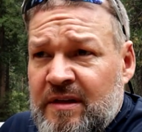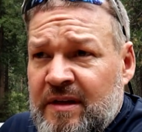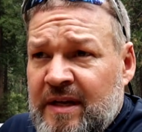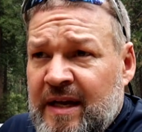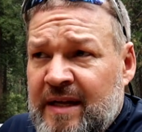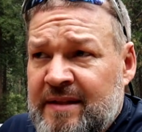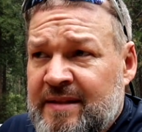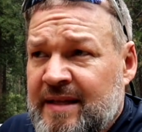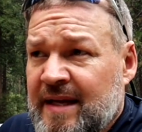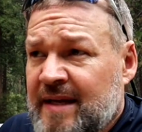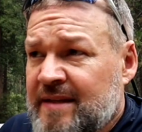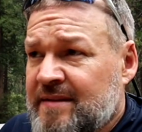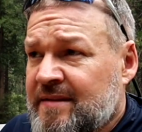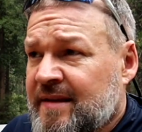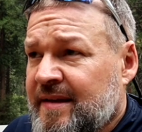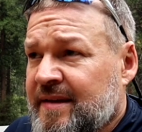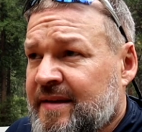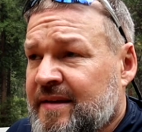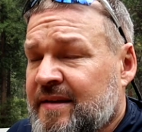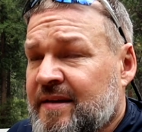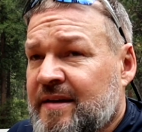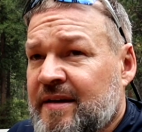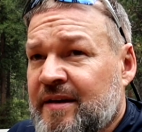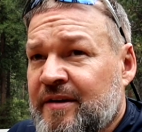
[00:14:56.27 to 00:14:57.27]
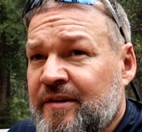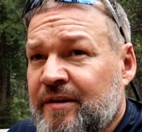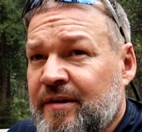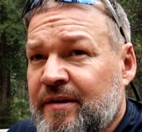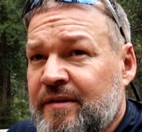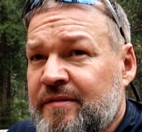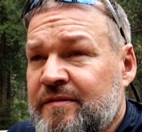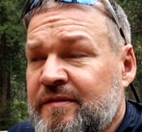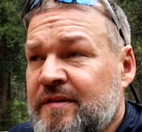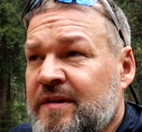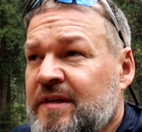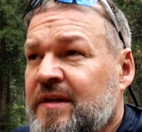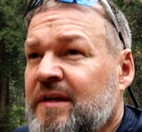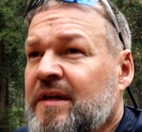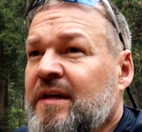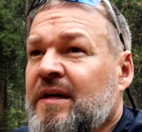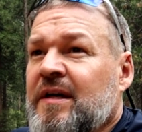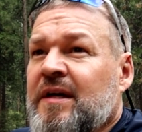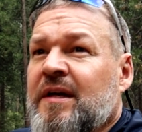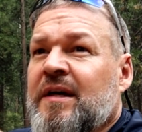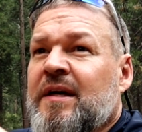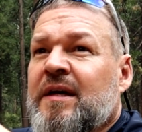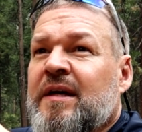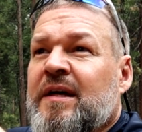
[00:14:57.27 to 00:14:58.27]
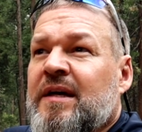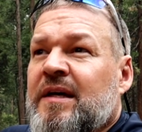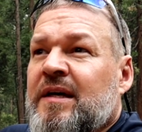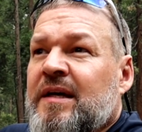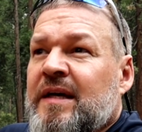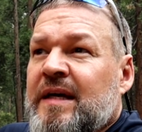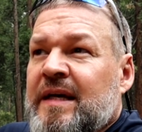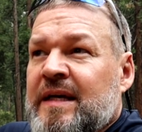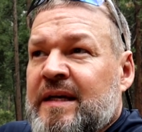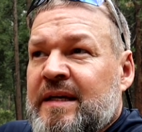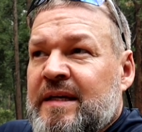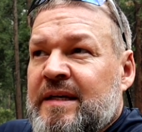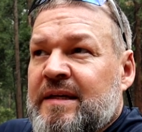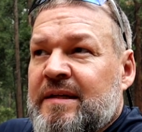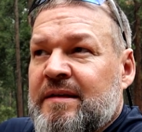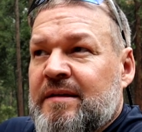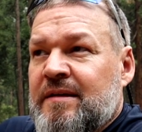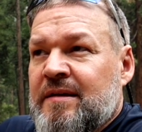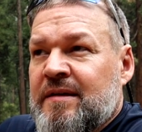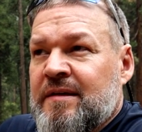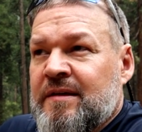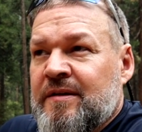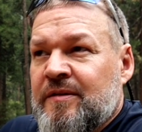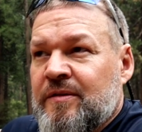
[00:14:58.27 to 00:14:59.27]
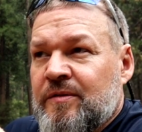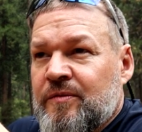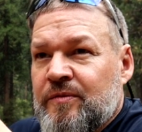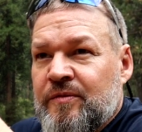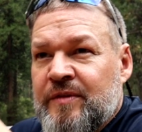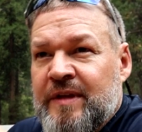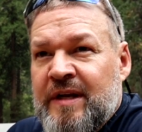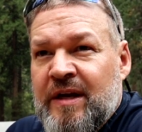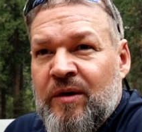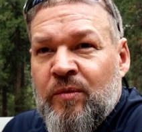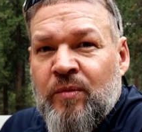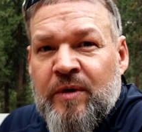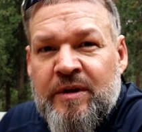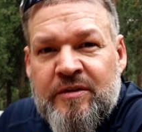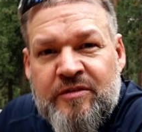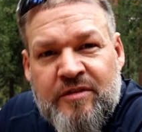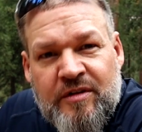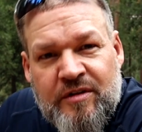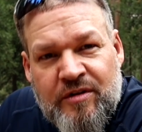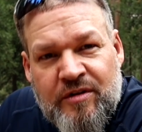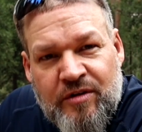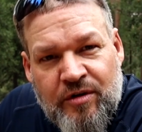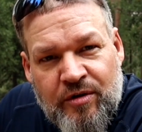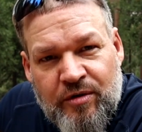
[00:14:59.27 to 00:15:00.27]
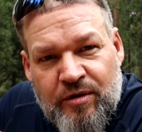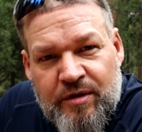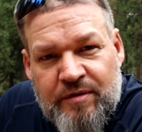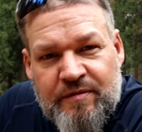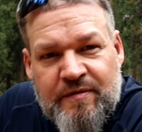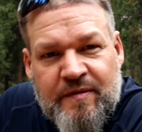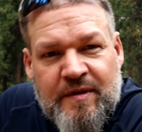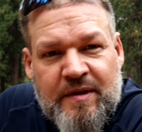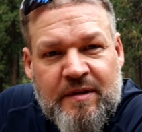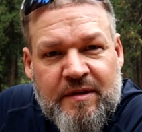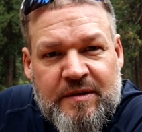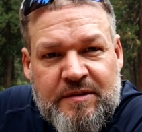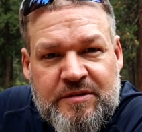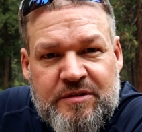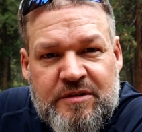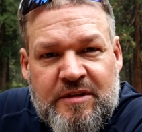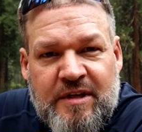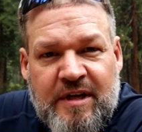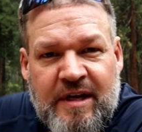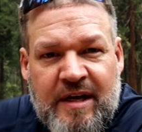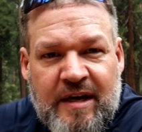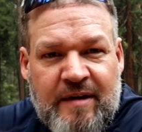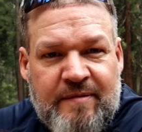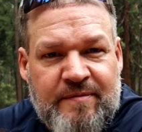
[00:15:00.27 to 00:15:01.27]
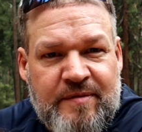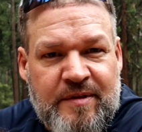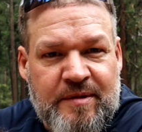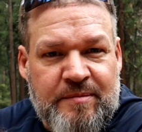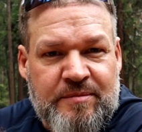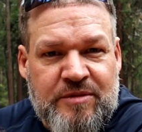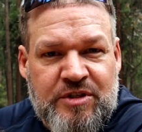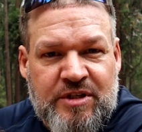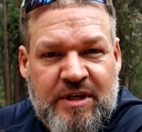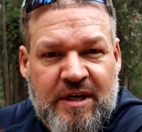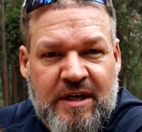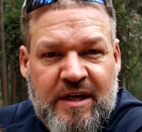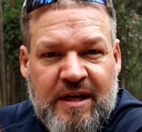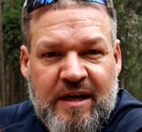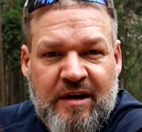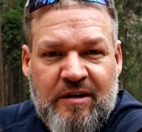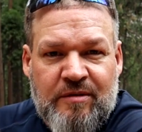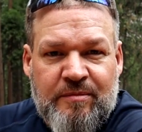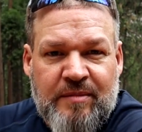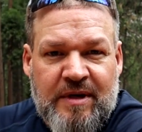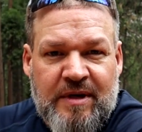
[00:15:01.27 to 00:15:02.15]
Got that taken care of. And then I went to Curry Village to have them check out